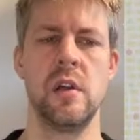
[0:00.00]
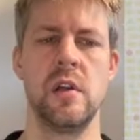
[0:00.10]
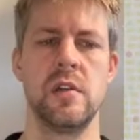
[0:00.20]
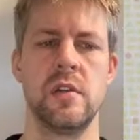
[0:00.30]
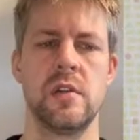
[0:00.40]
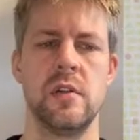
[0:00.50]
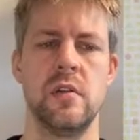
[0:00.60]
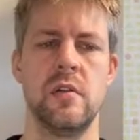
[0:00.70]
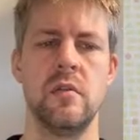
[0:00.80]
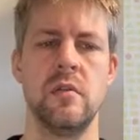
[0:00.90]

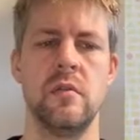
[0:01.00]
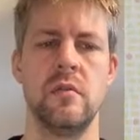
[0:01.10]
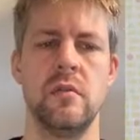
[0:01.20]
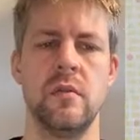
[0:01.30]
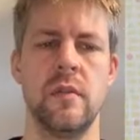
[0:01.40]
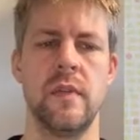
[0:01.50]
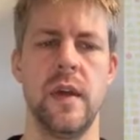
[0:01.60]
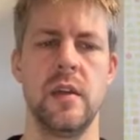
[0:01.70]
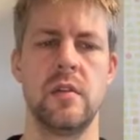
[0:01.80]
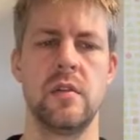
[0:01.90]
So
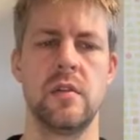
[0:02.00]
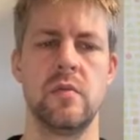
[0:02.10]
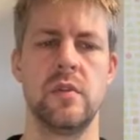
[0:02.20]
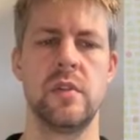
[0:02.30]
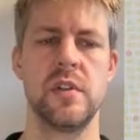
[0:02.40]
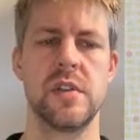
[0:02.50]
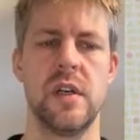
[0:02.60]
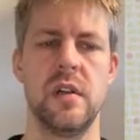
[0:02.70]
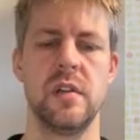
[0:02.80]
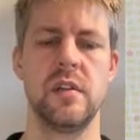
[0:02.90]
that would
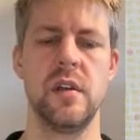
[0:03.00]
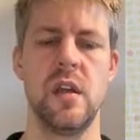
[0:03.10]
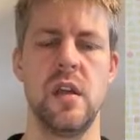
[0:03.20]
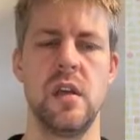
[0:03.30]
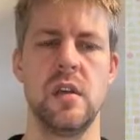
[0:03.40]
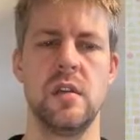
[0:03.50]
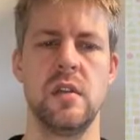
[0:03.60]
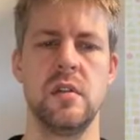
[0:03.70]
result in